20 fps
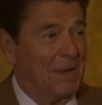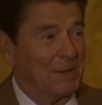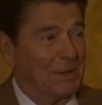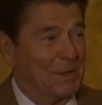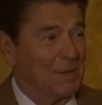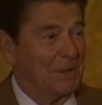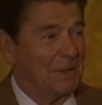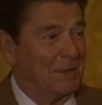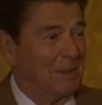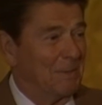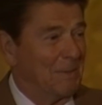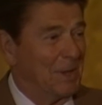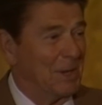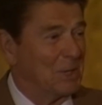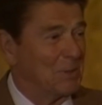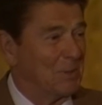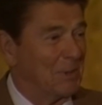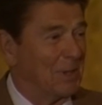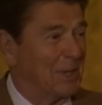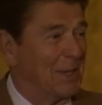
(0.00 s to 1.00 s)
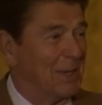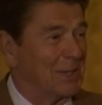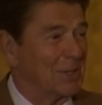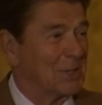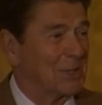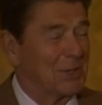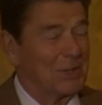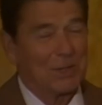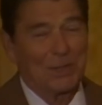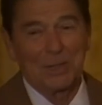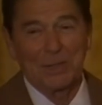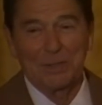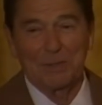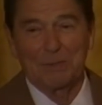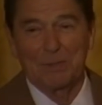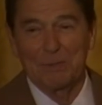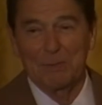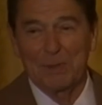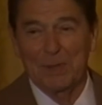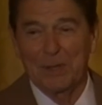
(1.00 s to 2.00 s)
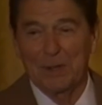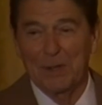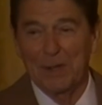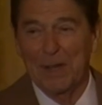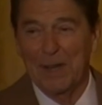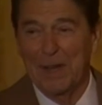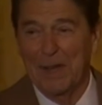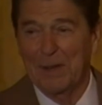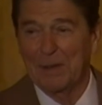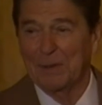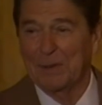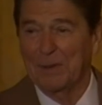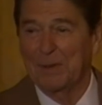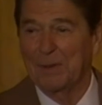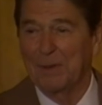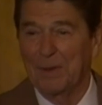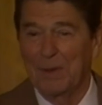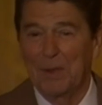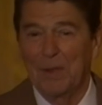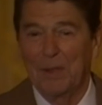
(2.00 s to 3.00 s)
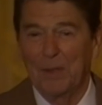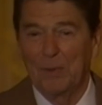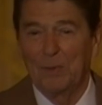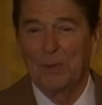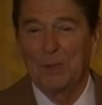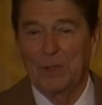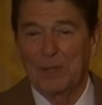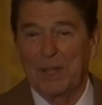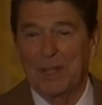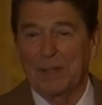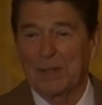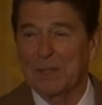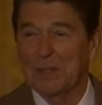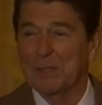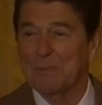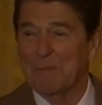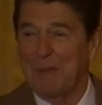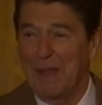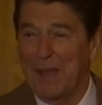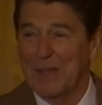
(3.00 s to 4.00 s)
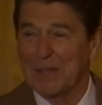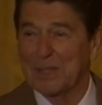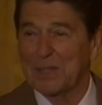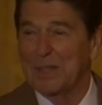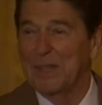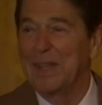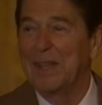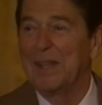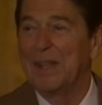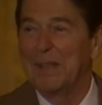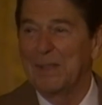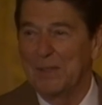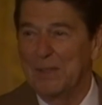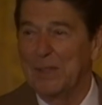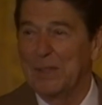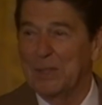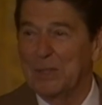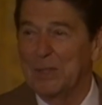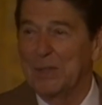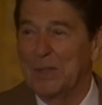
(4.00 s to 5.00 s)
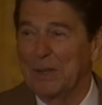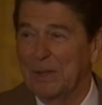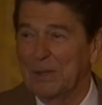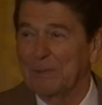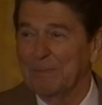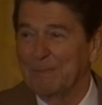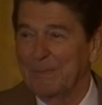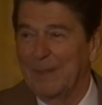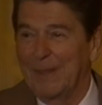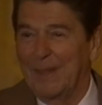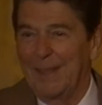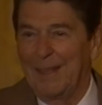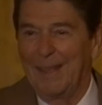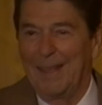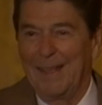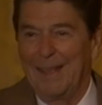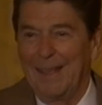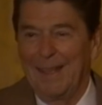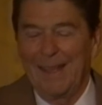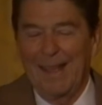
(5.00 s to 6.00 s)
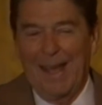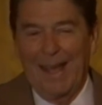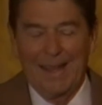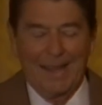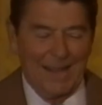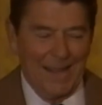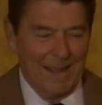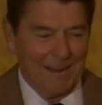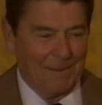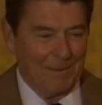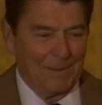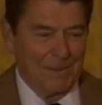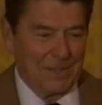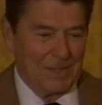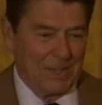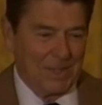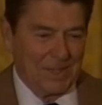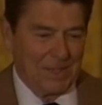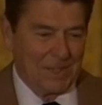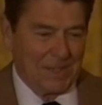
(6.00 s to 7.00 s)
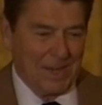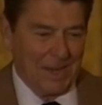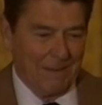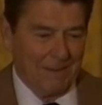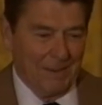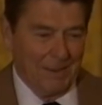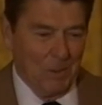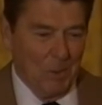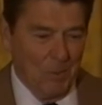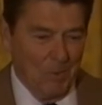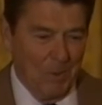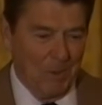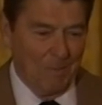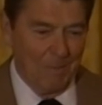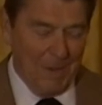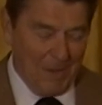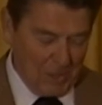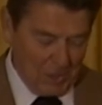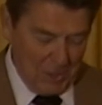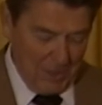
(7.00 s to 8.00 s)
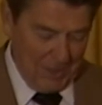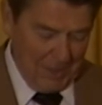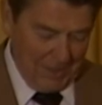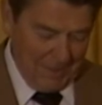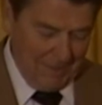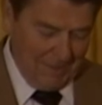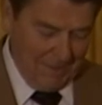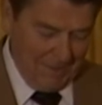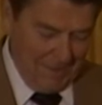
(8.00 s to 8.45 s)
out there on the mashed potato circuit and from here on out, and we'll get this passed this year. I can't resist having open mentioning